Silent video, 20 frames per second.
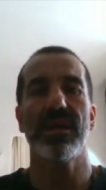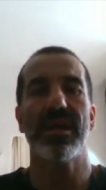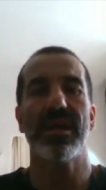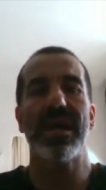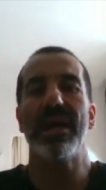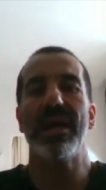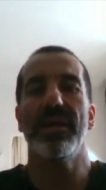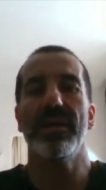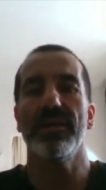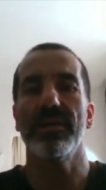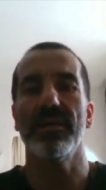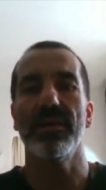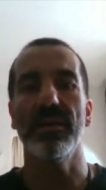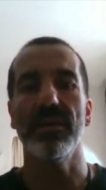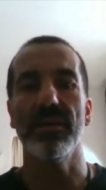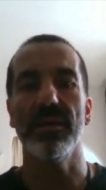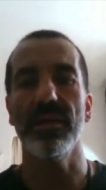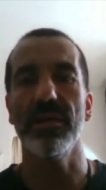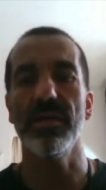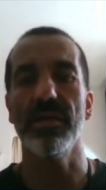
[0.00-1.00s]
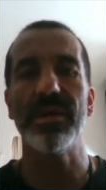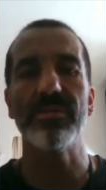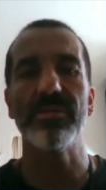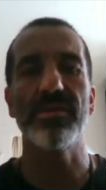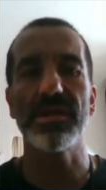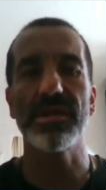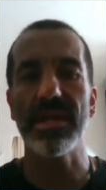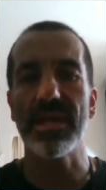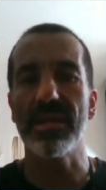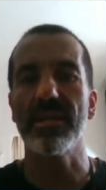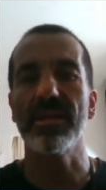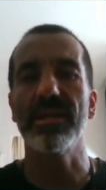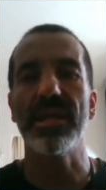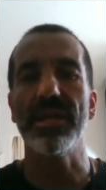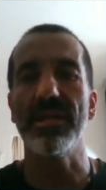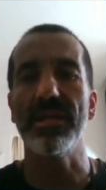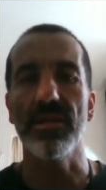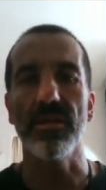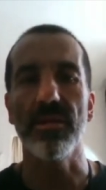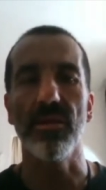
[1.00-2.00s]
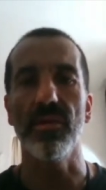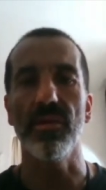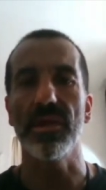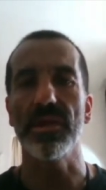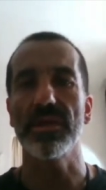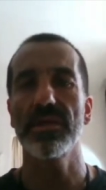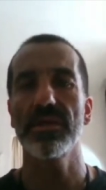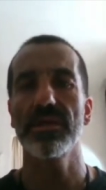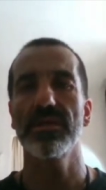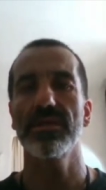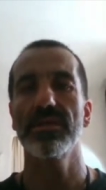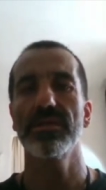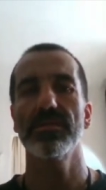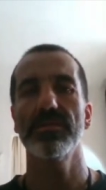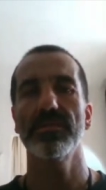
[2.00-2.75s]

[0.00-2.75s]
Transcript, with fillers: higher in in the mountains than than in the lowlands